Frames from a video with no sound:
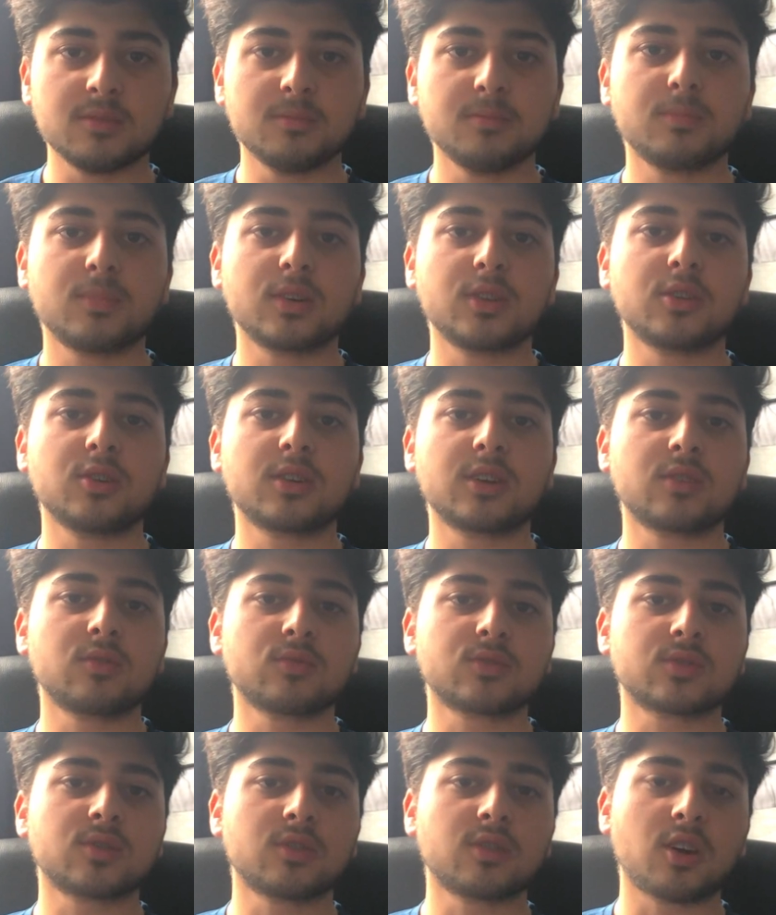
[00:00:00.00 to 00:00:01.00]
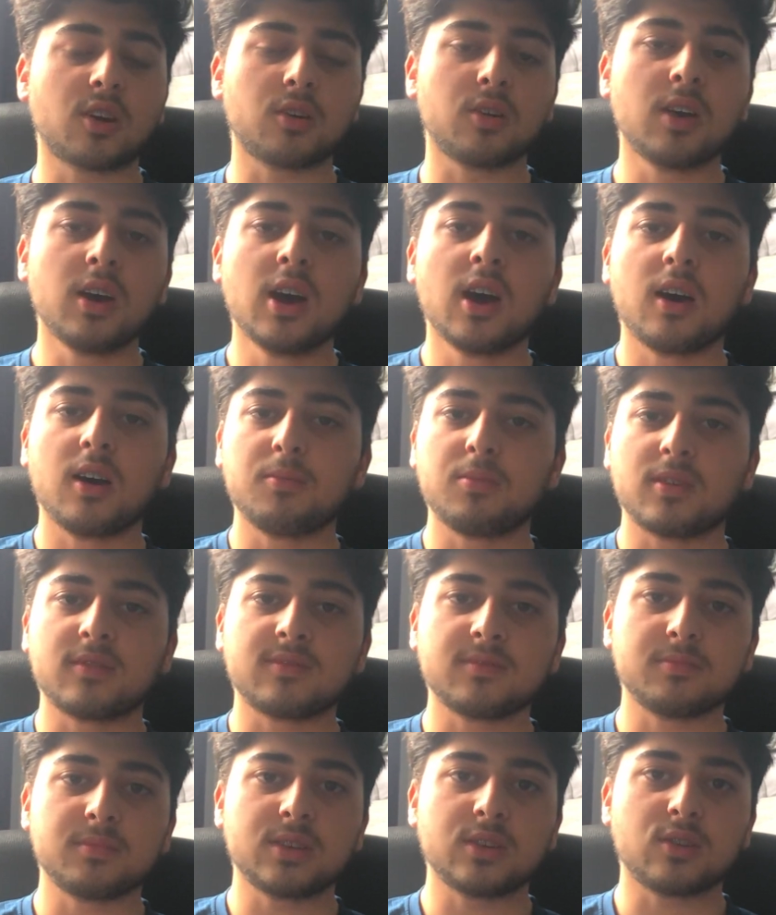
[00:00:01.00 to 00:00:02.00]
them, but you can also go
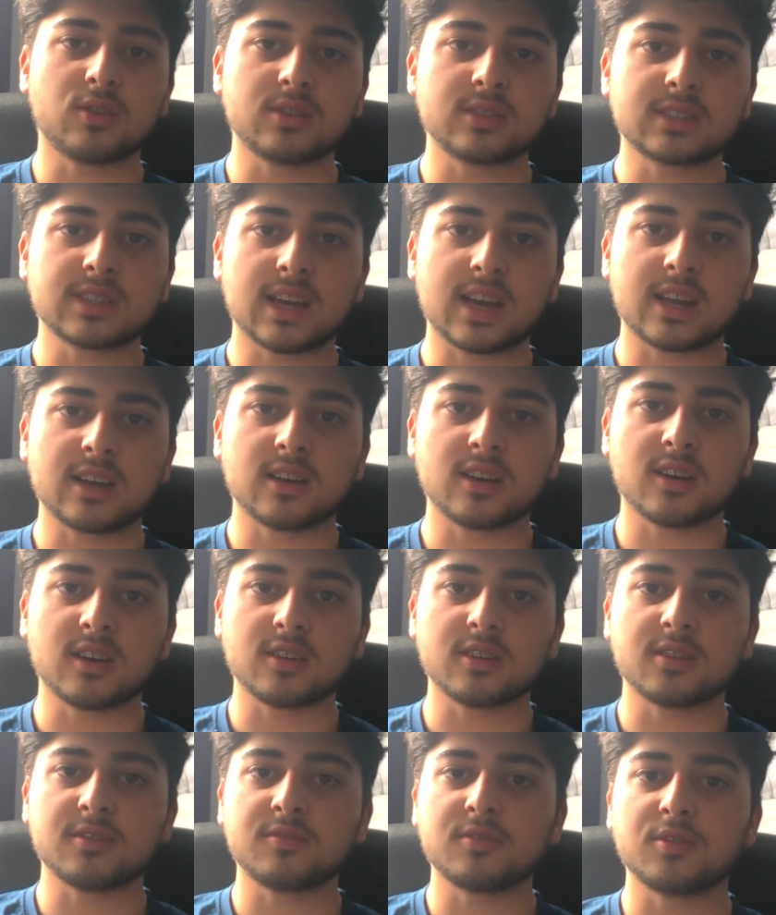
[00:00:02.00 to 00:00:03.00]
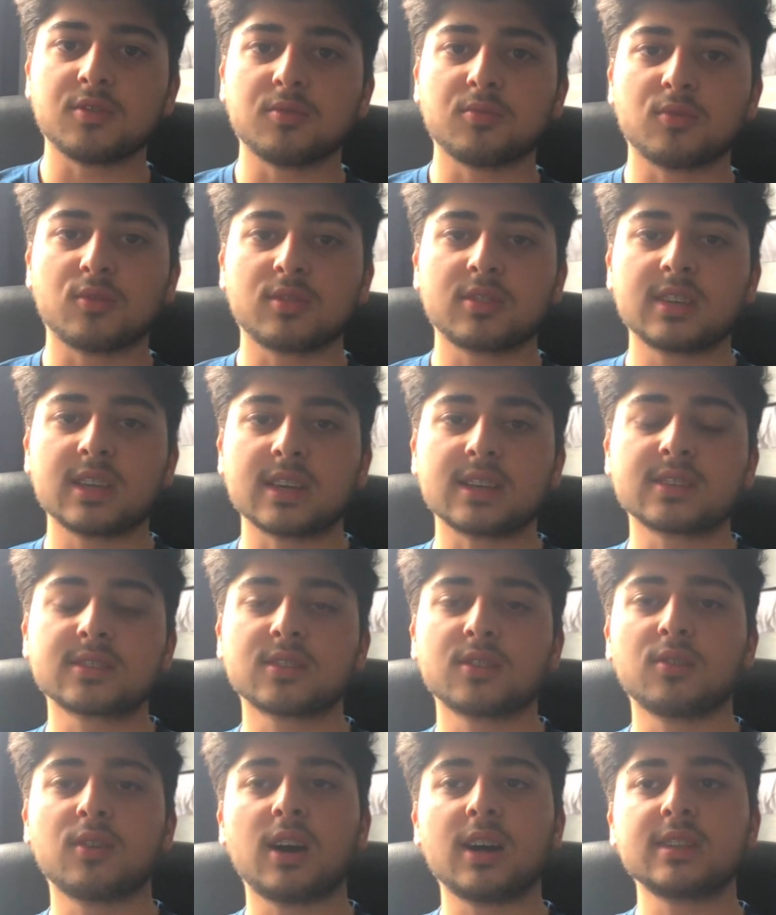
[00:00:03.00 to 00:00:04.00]
above and beyond and learn a few more things.
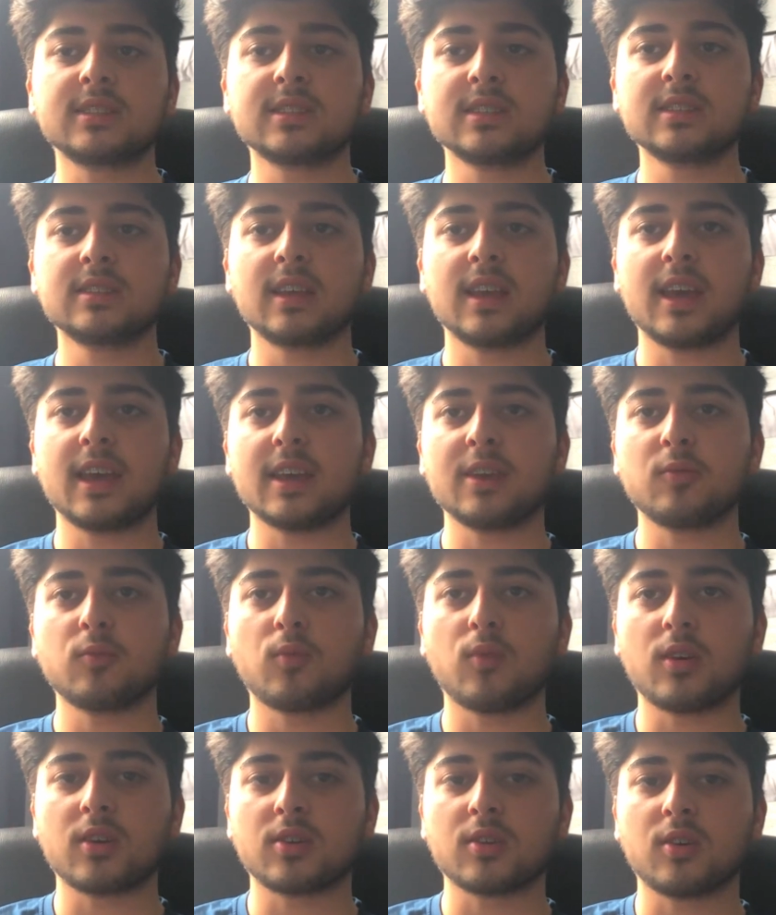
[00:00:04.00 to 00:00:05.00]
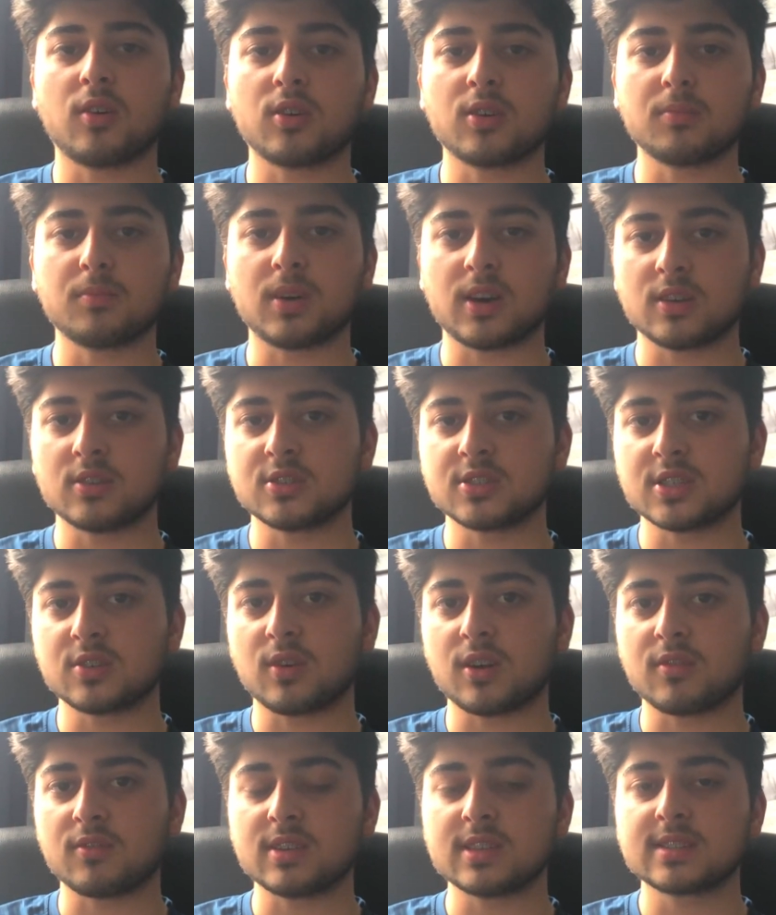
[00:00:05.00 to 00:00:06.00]
So I did a one on biology
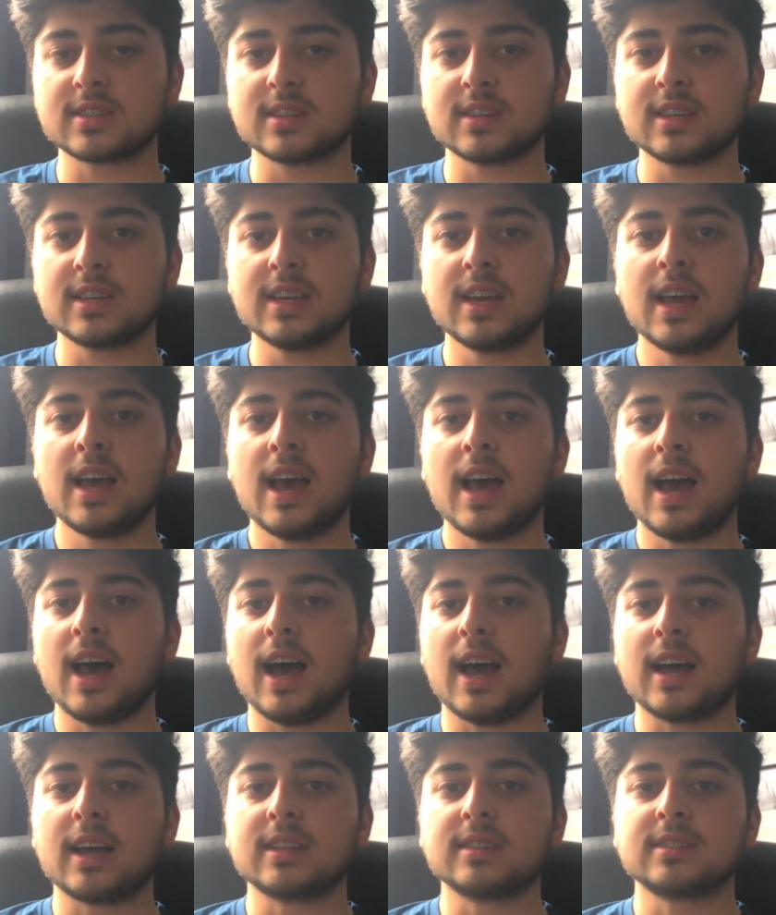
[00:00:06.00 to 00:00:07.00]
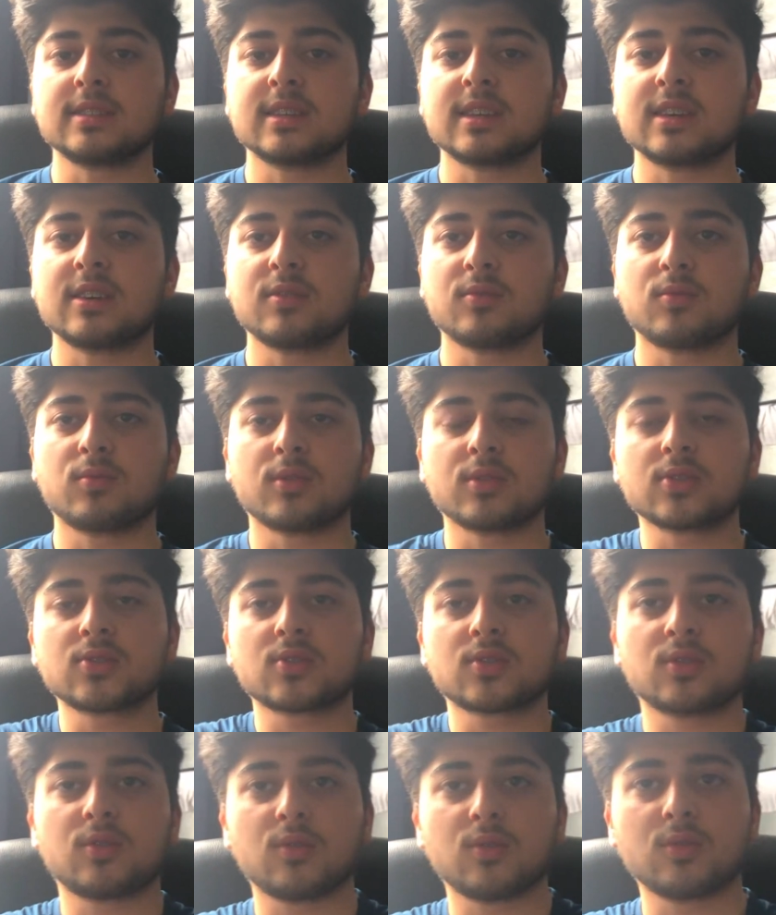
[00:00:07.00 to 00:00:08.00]
quite recently, and it
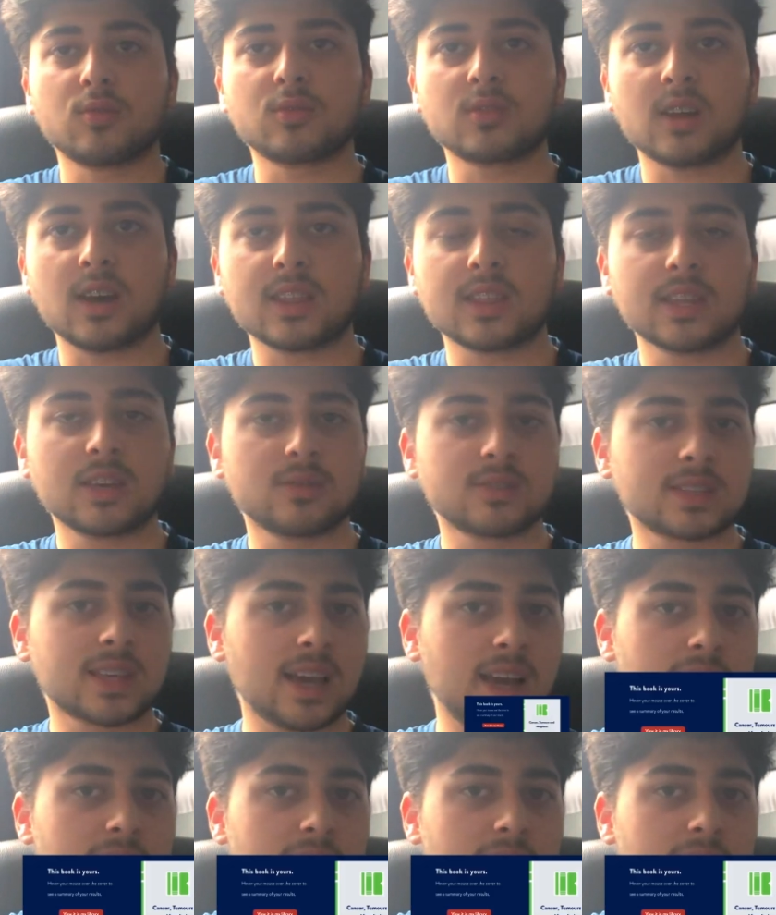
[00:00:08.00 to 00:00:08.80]
was called, I think it was